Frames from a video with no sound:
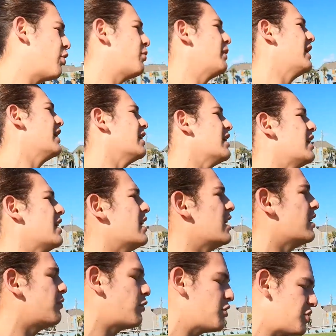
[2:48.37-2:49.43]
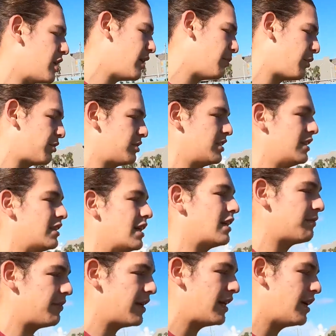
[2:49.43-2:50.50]
being here. Appreciate it for seeing that
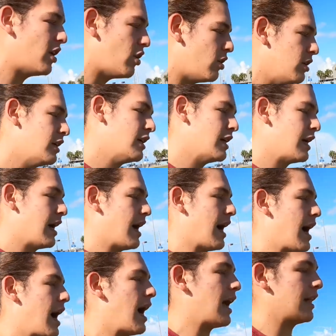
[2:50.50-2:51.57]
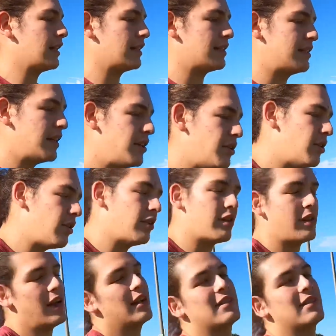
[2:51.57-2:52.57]
video. And see you next